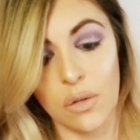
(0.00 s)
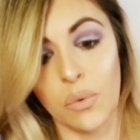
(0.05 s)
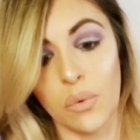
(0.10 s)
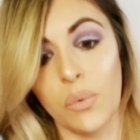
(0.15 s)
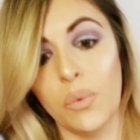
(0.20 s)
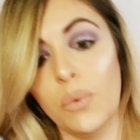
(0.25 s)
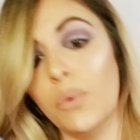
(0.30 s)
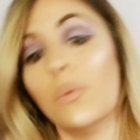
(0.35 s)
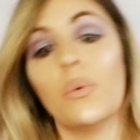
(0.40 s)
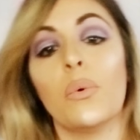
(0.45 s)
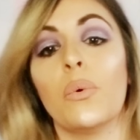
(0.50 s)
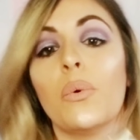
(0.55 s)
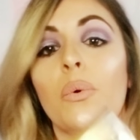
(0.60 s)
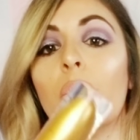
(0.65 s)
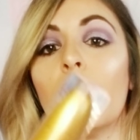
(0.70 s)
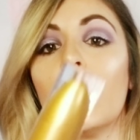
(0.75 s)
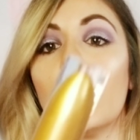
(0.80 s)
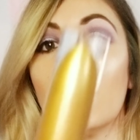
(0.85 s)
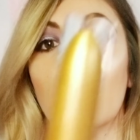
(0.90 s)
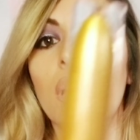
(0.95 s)
Ooh,
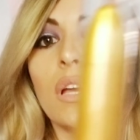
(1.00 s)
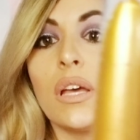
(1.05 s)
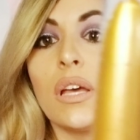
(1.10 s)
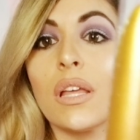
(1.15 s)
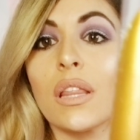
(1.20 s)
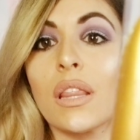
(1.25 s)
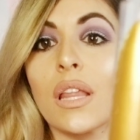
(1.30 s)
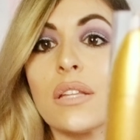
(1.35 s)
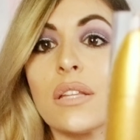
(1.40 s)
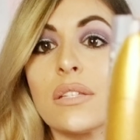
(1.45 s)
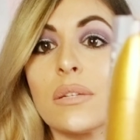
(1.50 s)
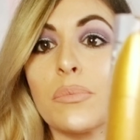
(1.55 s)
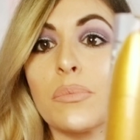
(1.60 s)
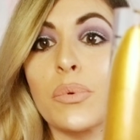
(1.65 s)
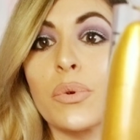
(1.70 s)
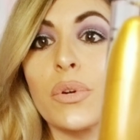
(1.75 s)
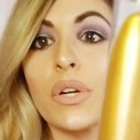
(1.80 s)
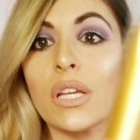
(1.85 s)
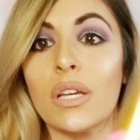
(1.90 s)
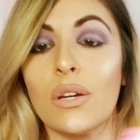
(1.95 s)
that's a
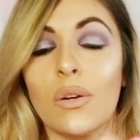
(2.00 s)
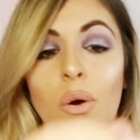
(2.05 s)
pretty